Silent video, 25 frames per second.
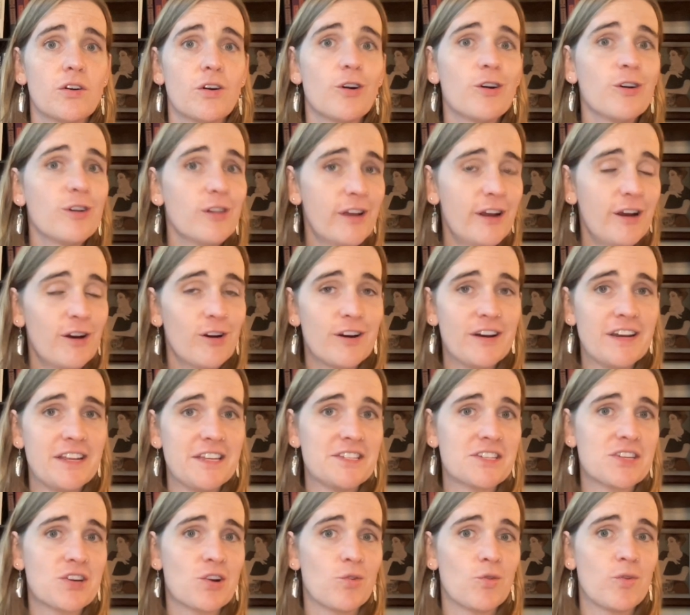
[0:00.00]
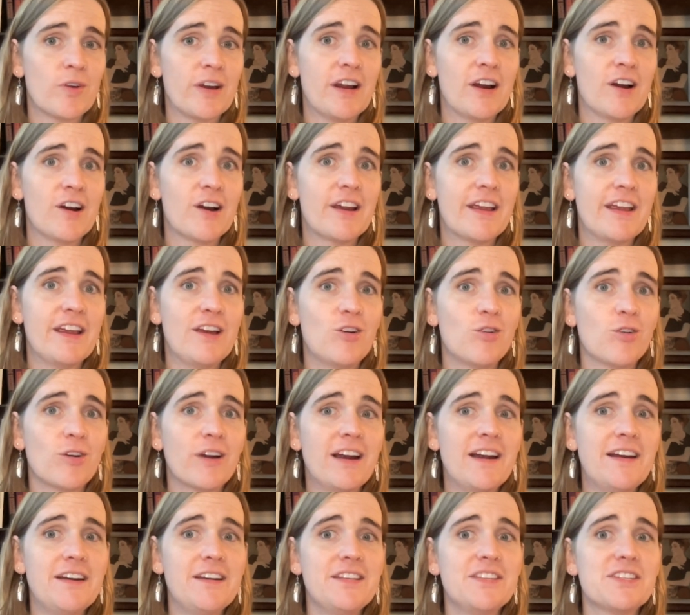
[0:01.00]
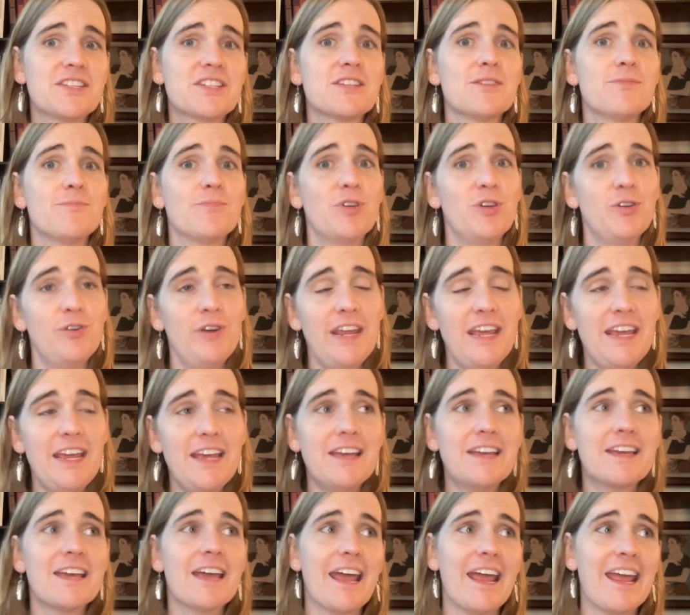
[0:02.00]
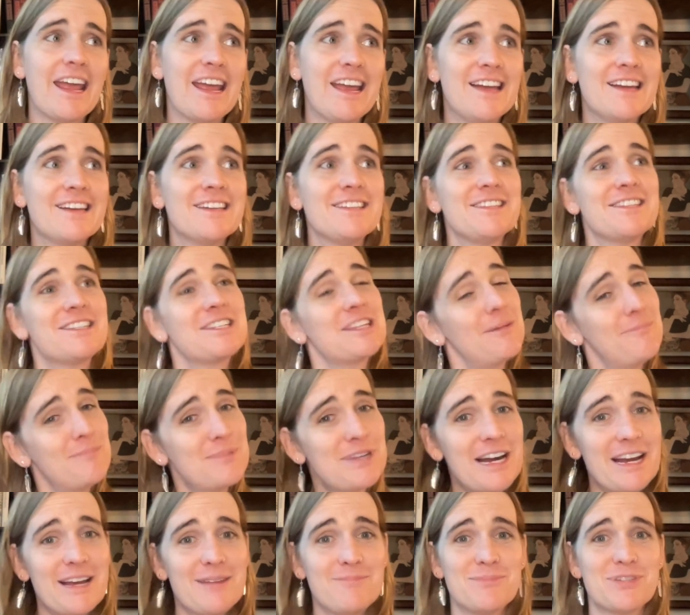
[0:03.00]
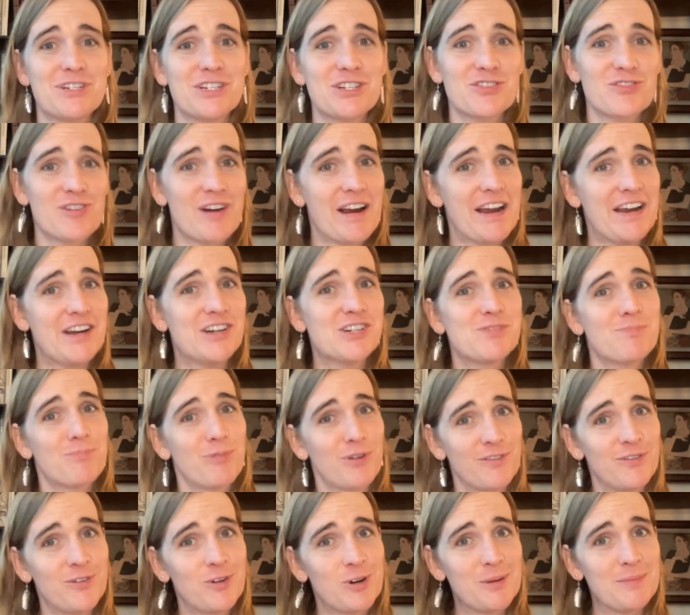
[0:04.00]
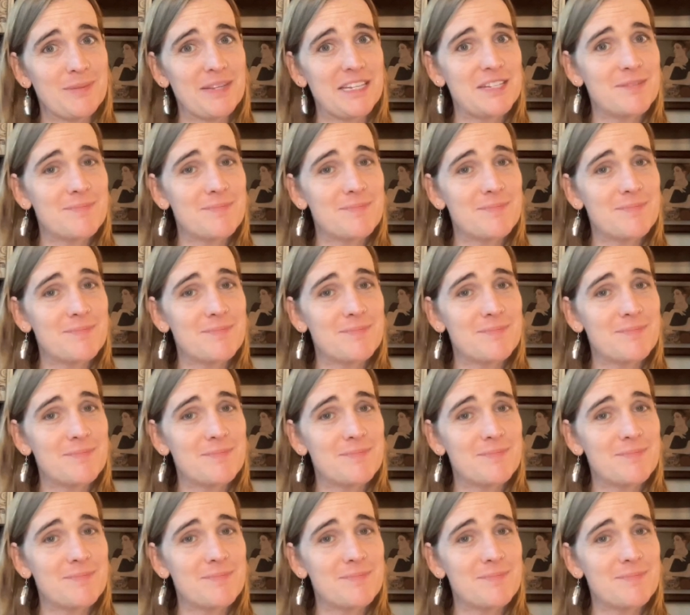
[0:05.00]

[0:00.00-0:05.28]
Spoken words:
Earlier in his career, he created some unique and sometimes strange performance